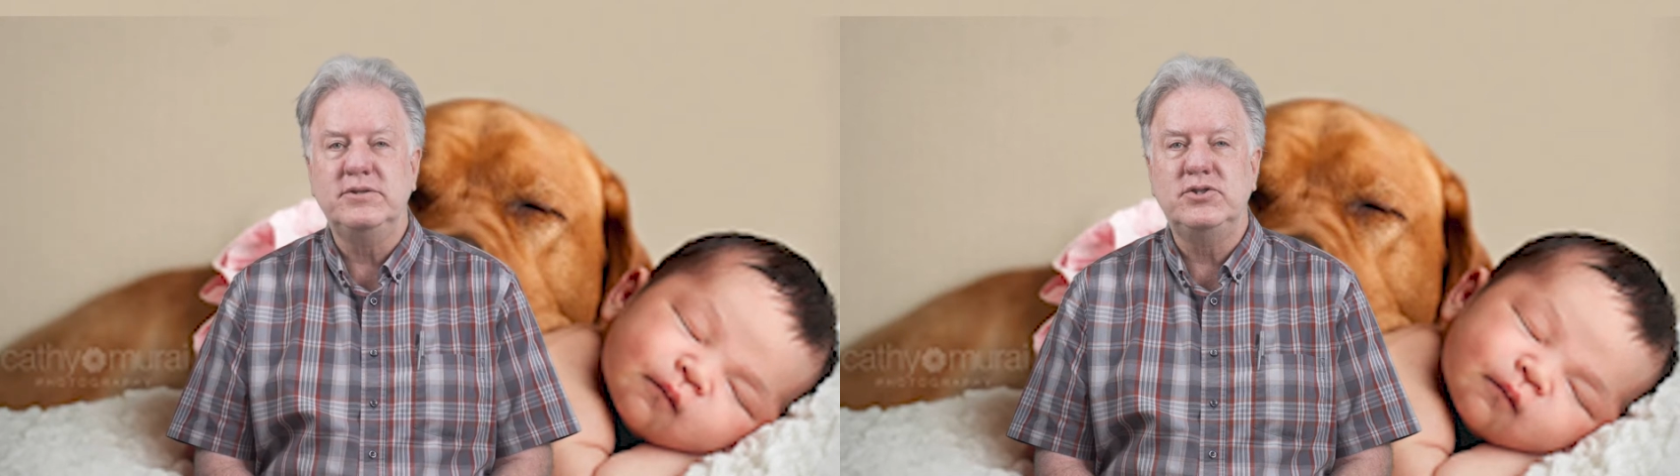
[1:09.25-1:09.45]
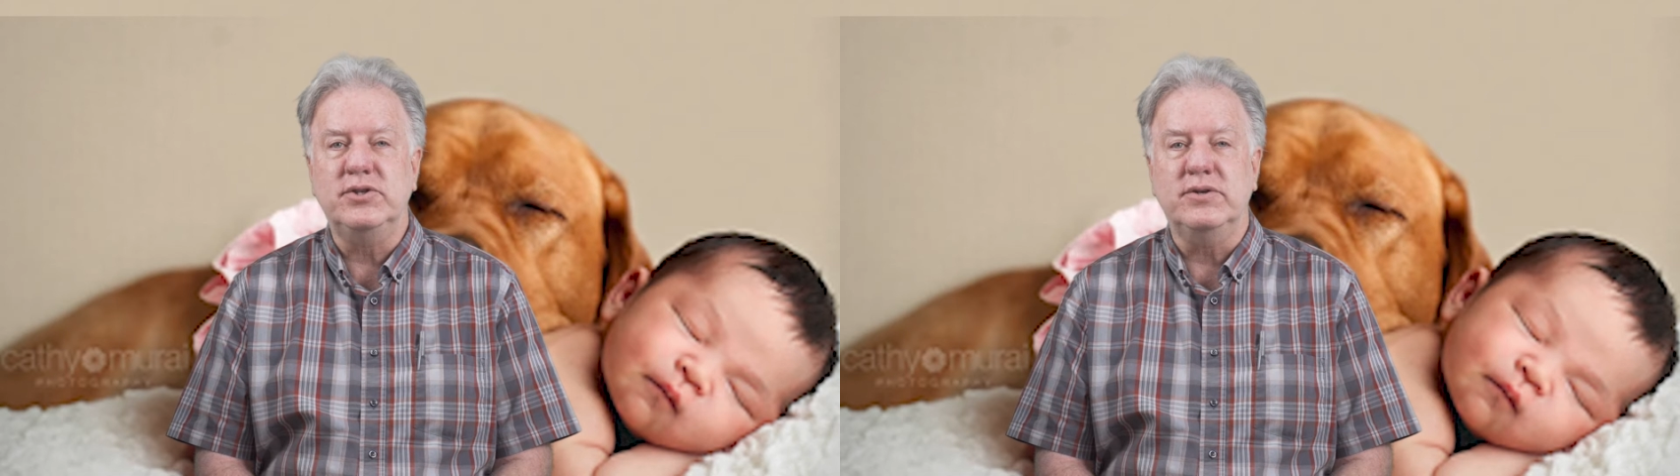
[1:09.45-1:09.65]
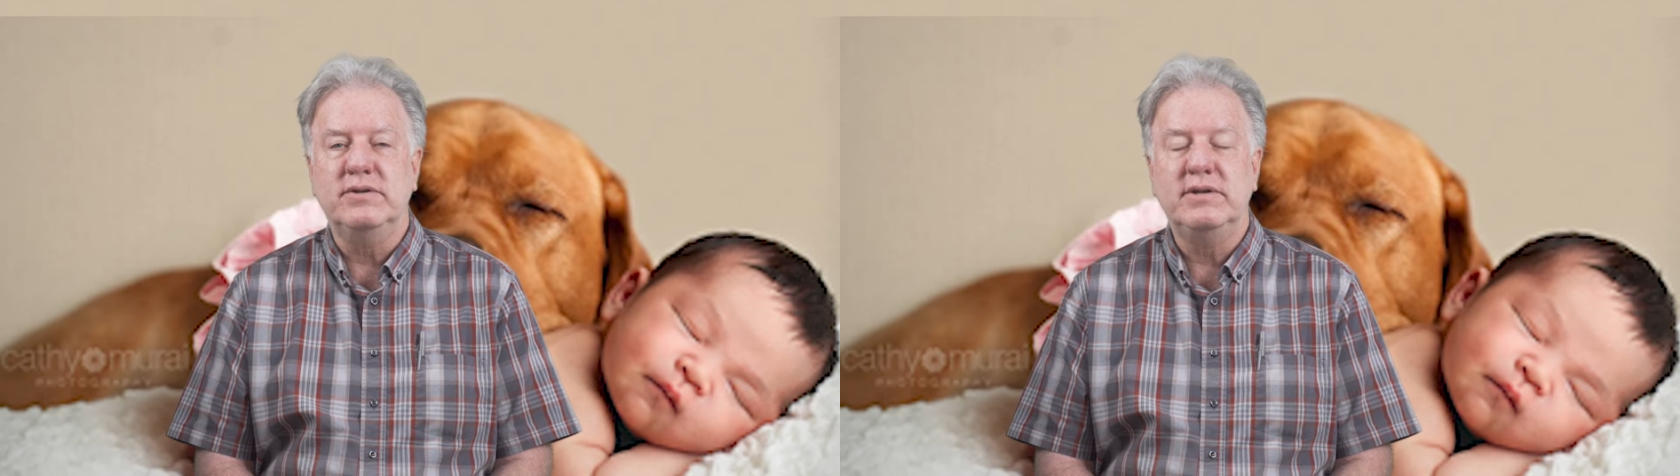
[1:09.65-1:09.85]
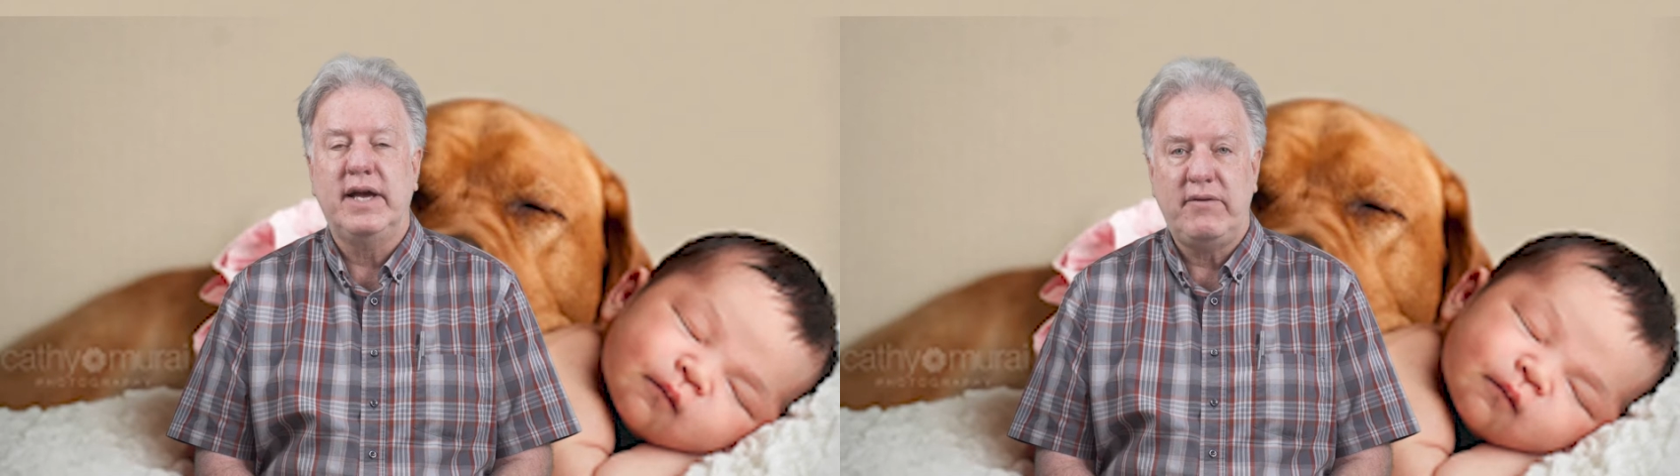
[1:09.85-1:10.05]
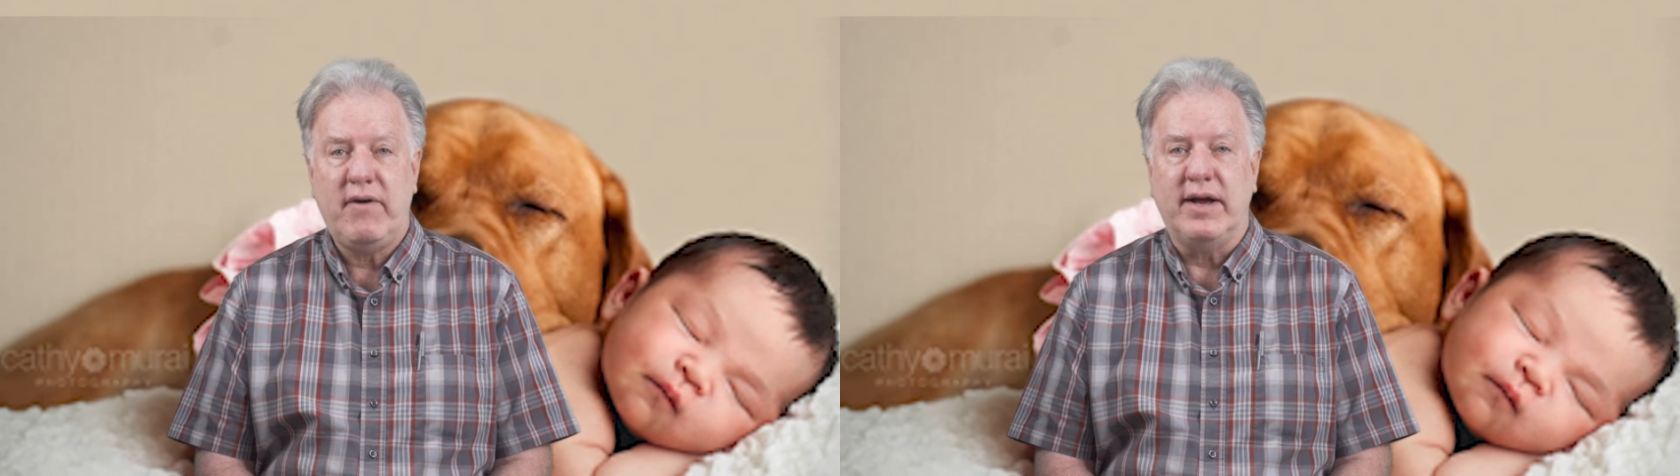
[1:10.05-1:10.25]
true
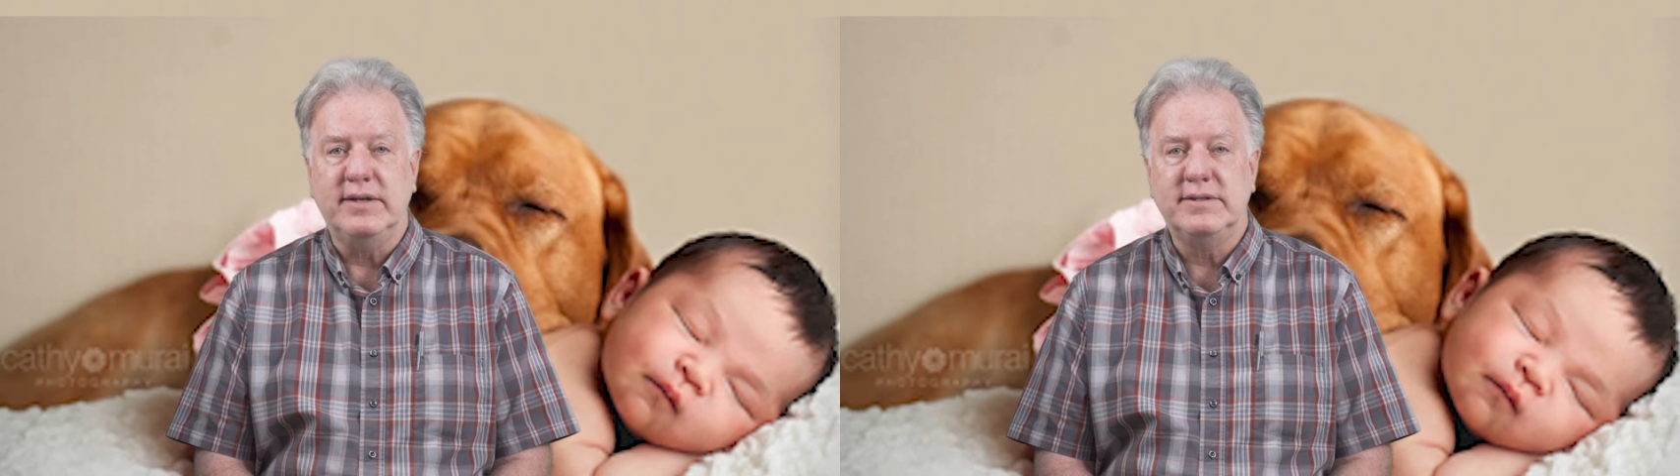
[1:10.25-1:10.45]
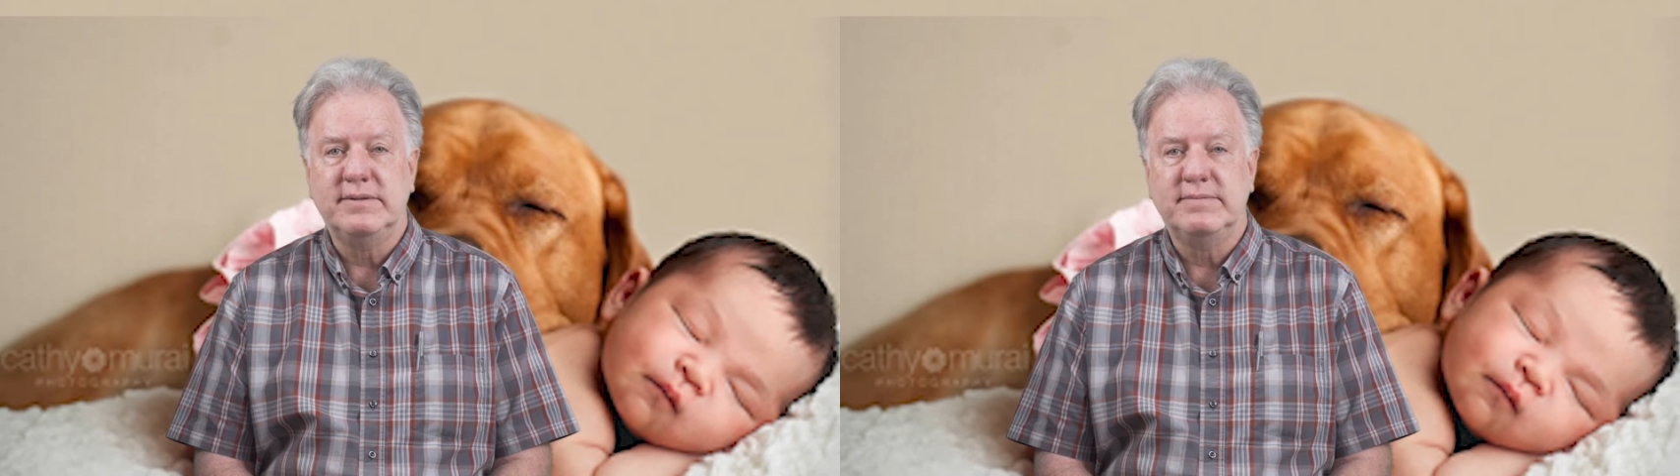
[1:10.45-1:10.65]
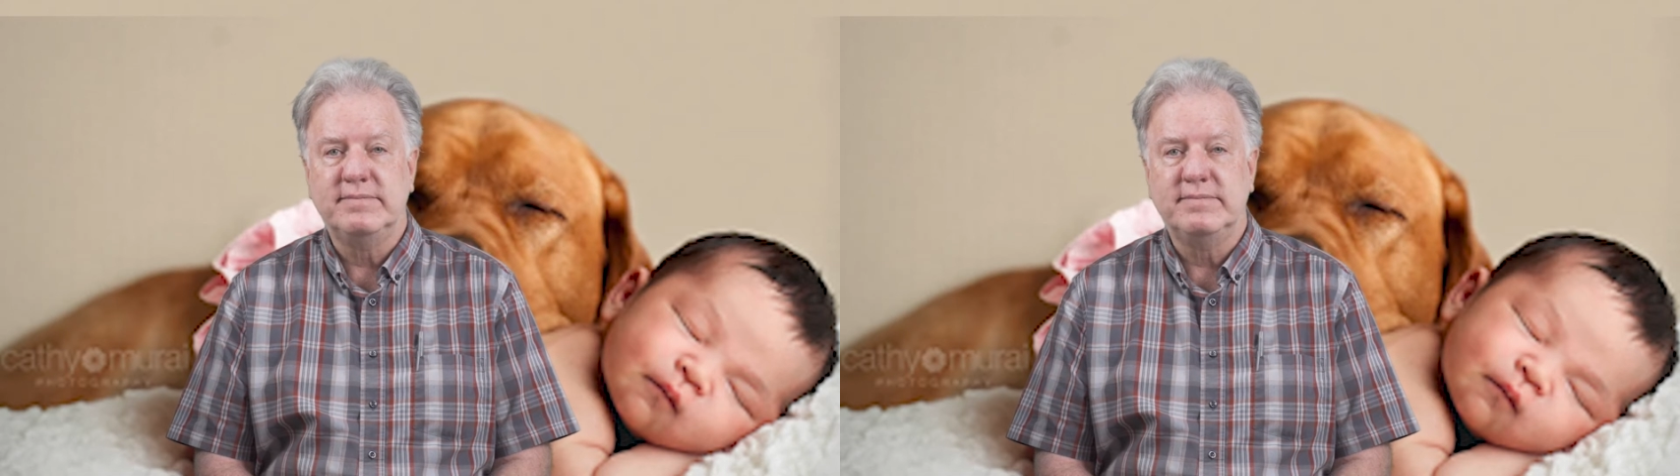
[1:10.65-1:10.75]
and right.